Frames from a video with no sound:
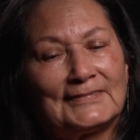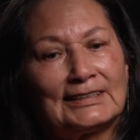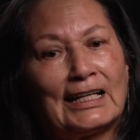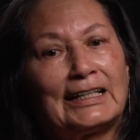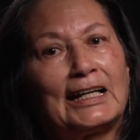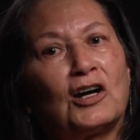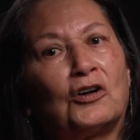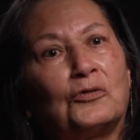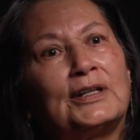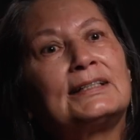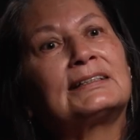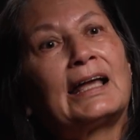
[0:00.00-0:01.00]
Sonny
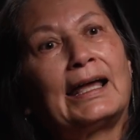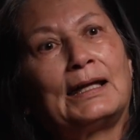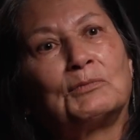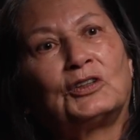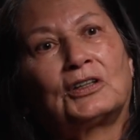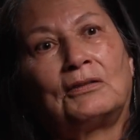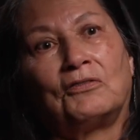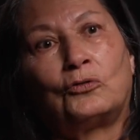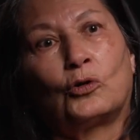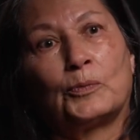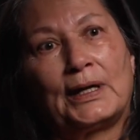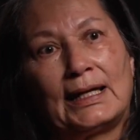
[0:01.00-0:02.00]
always came looking
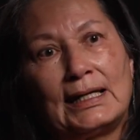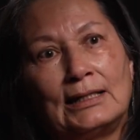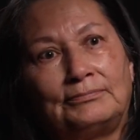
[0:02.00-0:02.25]
for me.